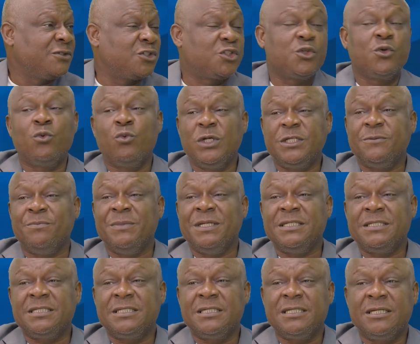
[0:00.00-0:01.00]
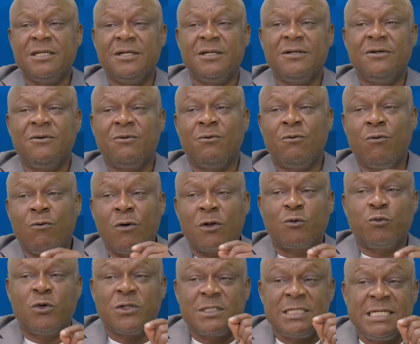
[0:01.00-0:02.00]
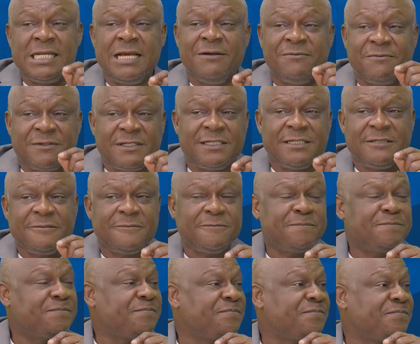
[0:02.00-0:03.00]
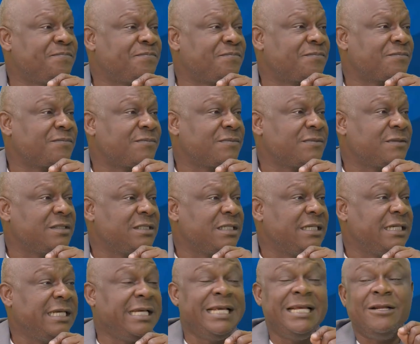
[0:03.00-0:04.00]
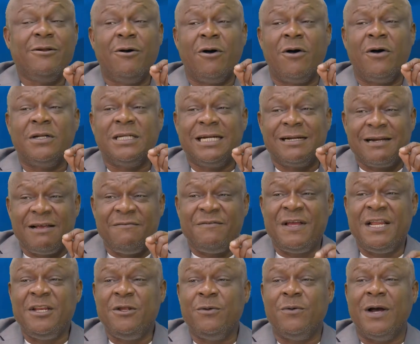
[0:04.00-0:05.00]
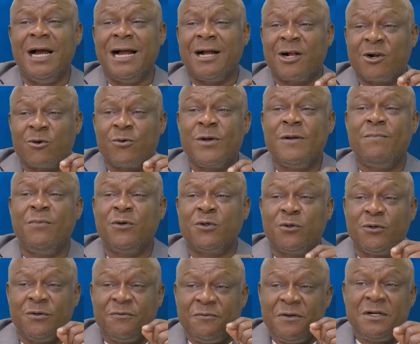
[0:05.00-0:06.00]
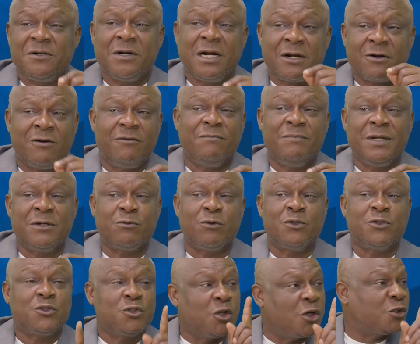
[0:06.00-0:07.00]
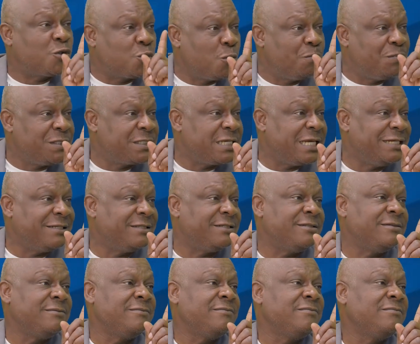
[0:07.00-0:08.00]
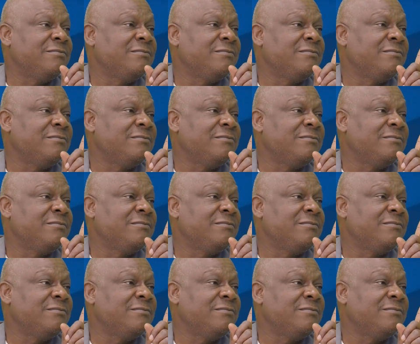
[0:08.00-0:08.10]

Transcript: So which means what was left in all the revenue accruable to the federal government was just 2%.